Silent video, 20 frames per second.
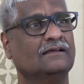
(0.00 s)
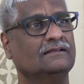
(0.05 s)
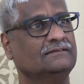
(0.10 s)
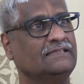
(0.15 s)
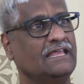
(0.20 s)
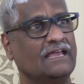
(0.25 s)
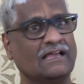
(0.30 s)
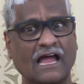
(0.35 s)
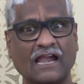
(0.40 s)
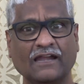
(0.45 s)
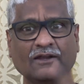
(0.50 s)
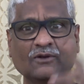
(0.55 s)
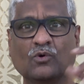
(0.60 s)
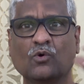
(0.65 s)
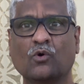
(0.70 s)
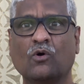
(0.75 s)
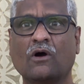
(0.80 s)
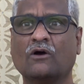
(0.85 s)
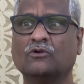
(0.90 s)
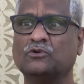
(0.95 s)
They can't
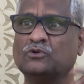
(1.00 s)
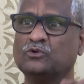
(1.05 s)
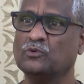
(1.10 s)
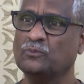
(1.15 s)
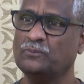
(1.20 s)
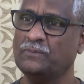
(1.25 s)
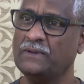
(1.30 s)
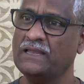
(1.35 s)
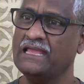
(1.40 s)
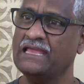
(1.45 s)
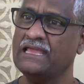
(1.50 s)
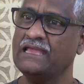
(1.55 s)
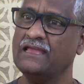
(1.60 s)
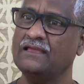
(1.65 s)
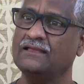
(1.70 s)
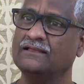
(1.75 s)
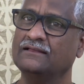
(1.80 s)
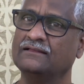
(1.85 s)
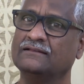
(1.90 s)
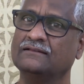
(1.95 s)
go out to
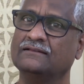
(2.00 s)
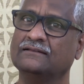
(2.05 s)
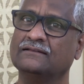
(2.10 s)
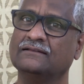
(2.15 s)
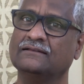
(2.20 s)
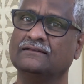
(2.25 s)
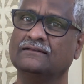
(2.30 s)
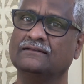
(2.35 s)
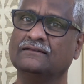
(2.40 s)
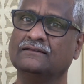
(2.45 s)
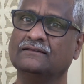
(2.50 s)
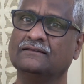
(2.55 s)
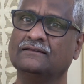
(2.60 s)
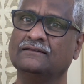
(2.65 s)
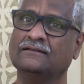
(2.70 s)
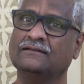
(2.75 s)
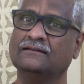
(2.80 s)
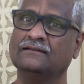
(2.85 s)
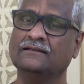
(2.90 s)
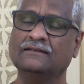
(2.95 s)
play.
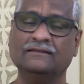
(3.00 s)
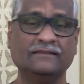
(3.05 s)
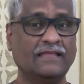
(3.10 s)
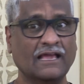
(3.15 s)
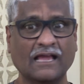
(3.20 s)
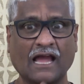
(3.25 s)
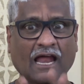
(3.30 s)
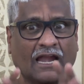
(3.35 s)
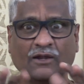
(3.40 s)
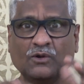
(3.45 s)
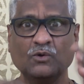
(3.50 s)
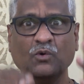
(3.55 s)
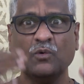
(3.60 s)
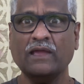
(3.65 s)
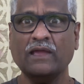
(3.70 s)
They can't do